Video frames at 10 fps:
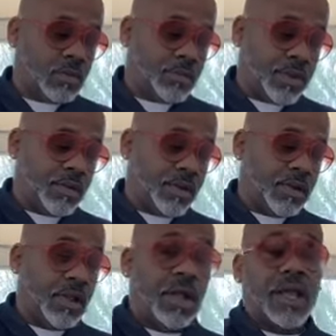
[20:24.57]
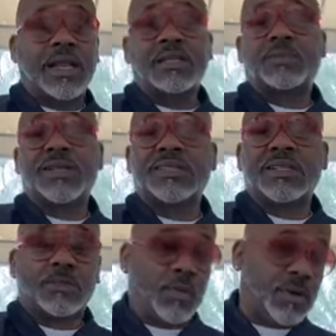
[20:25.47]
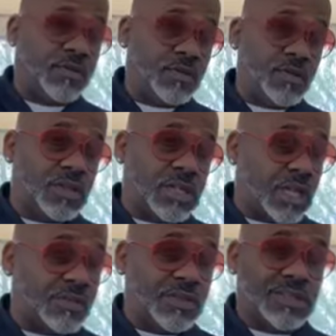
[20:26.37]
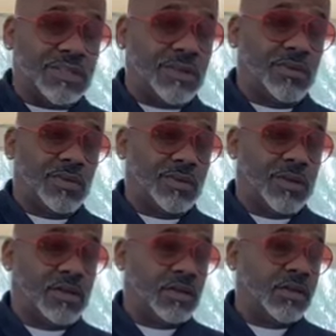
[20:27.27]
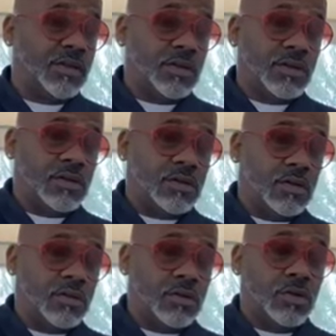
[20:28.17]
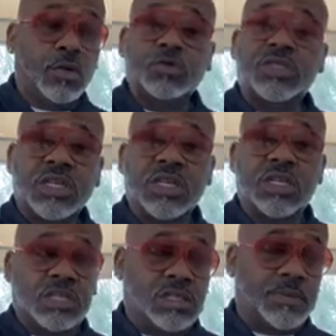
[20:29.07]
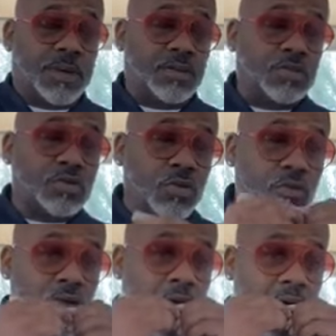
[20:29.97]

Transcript: Period. And that's basically the point of view of the television network, man. You know, no cheating. It's about the truth.